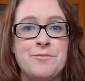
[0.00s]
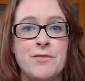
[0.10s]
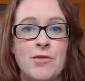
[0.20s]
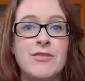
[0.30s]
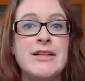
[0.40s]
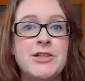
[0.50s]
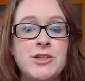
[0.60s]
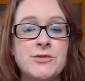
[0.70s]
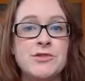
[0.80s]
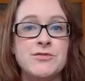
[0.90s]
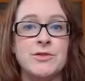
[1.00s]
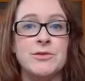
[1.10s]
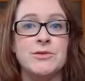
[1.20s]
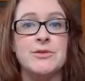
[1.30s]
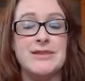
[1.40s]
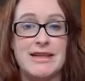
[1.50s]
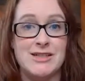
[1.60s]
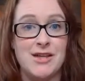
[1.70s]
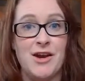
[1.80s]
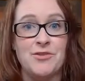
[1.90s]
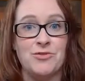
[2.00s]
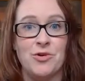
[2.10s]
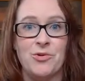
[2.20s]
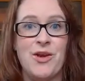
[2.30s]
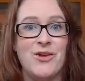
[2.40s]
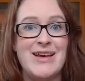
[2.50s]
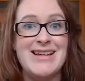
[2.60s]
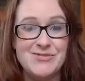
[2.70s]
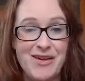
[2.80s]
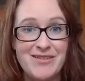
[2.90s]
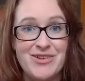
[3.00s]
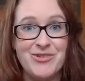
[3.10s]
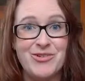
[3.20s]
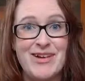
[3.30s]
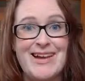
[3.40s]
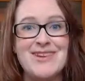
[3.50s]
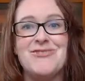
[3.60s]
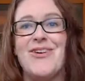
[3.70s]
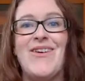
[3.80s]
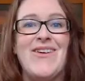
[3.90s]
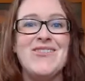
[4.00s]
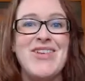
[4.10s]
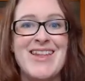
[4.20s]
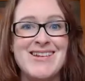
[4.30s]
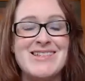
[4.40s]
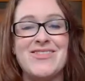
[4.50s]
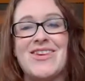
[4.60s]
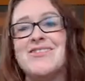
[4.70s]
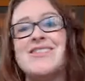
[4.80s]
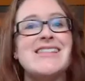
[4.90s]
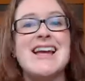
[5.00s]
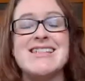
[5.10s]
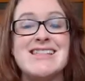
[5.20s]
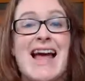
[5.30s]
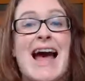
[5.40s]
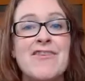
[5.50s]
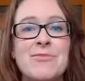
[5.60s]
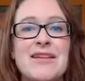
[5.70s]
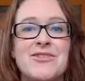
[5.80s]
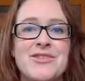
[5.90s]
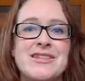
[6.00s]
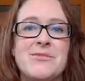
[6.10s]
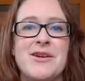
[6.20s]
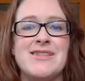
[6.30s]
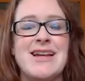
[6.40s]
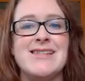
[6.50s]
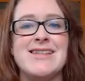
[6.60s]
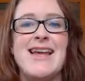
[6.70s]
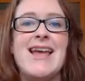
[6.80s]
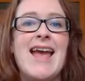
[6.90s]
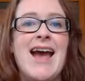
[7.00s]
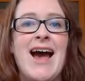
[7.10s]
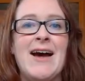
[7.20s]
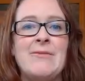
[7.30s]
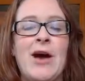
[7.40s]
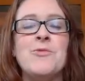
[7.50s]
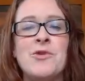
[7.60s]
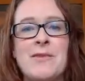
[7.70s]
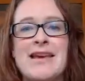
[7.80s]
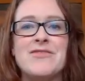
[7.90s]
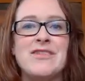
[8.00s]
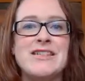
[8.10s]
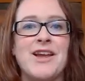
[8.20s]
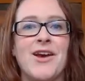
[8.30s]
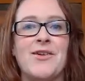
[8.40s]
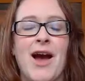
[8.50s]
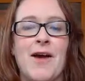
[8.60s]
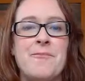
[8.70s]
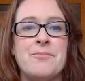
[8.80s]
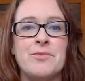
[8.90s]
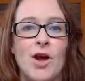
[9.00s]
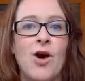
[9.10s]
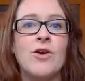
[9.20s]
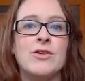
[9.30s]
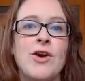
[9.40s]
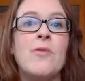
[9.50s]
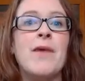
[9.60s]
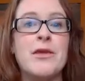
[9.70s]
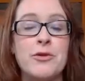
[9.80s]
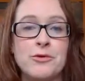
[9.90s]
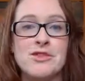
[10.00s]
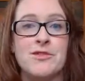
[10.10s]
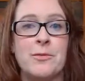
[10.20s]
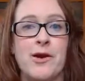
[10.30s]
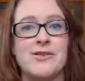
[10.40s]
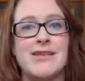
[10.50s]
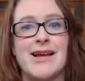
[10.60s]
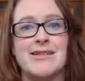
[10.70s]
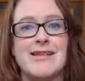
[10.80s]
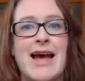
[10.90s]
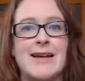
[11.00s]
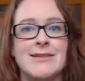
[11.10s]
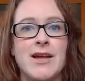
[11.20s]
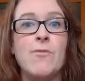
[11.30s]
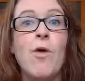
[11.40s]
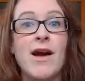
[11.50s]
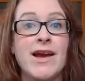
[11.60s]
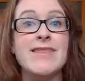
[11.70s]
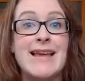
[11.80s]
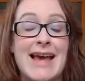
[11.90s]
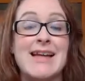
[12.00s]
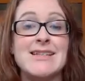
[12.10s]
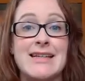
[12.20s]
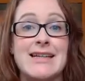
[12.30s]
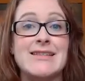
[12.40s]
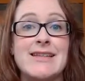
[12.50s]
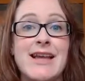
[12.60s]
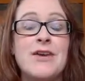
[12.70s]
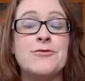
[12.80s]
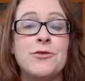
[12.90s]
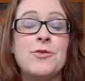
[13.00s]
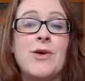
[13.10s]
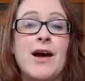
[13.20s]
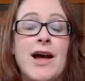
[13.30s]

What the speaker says: really useful thing to go through, although it's very gruelling for those of you researchers that have been through this process. I will make a video on my thoughts of the process and why I think actually it's for